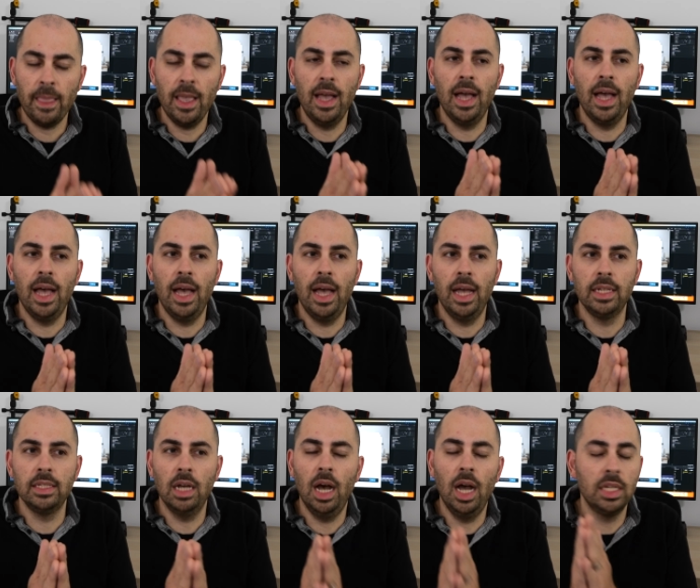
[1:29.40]

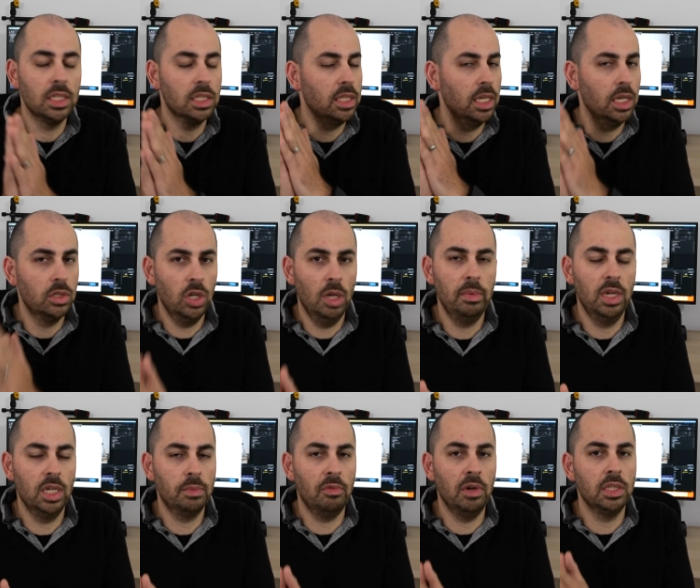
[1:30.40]
And I just think Adobe
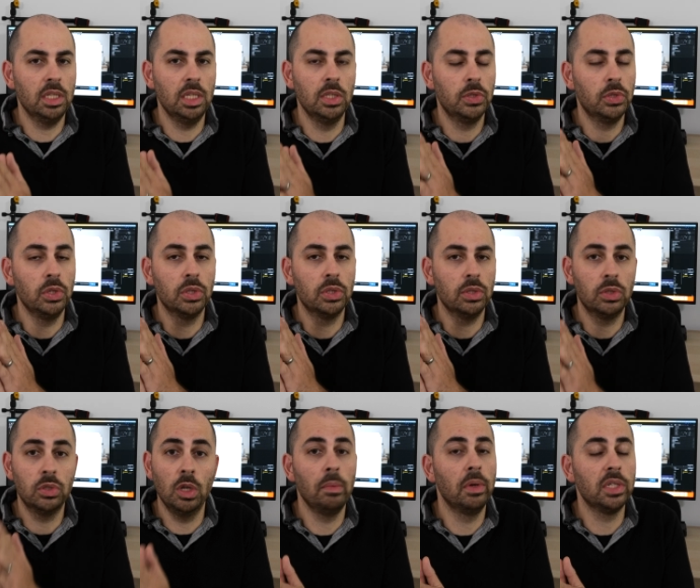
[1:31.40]
Express is just
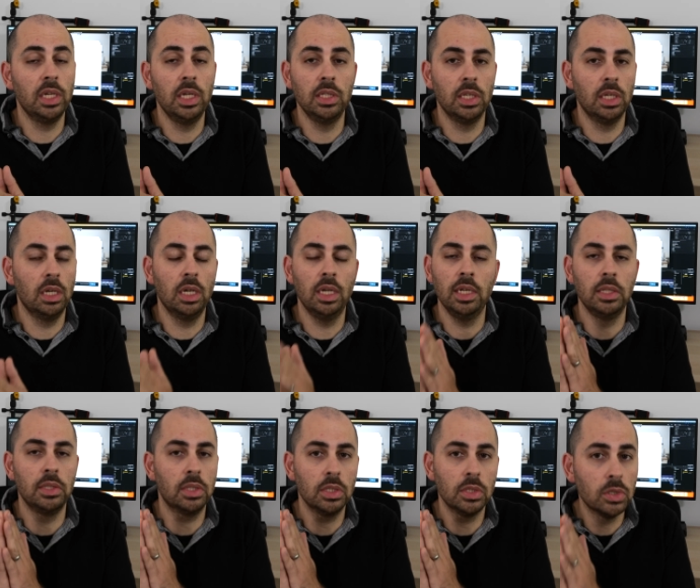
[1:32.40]
so much easier.
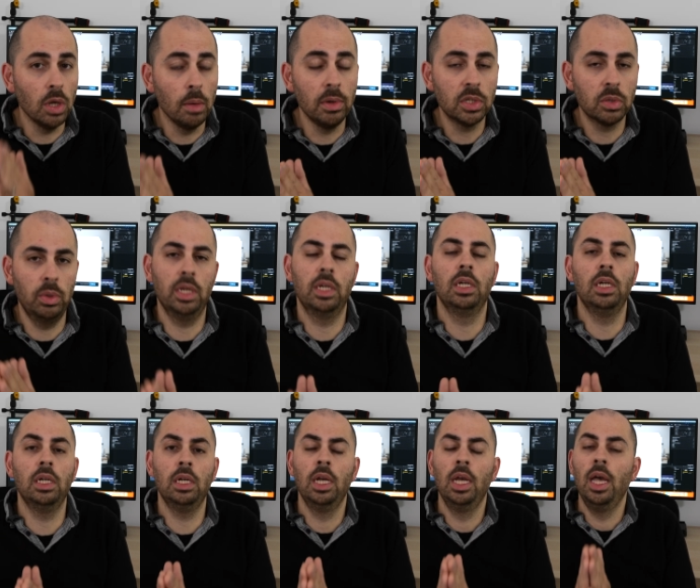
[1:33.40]
It's so much
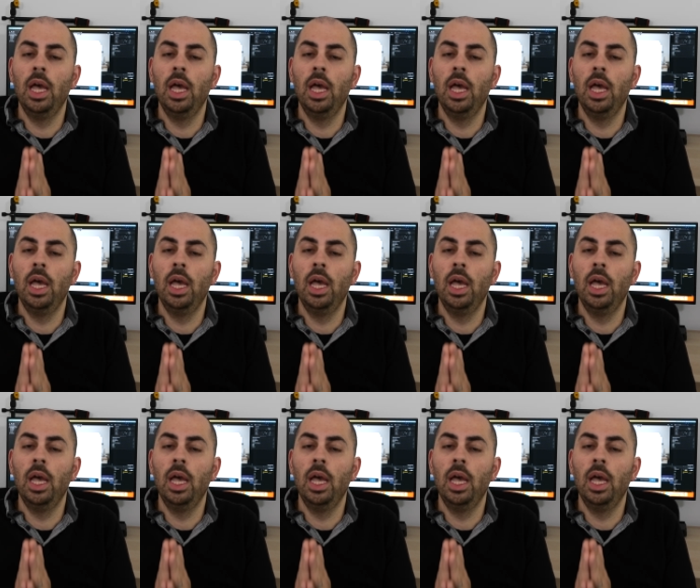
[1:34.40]
quicker.